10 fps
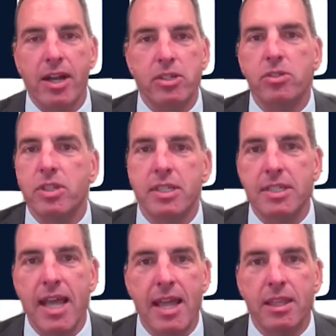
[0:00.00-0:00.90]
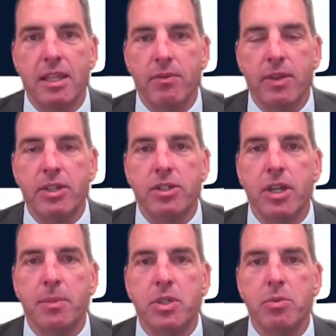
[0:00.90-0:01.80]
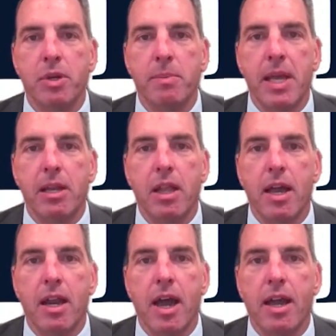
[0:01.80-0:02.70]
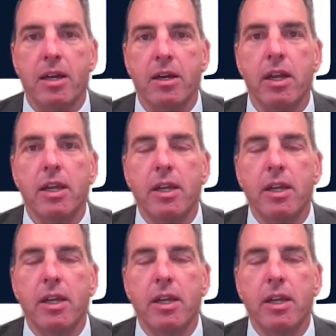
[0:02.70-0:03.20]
as you just said, the inflation numbers would have been a lot higher.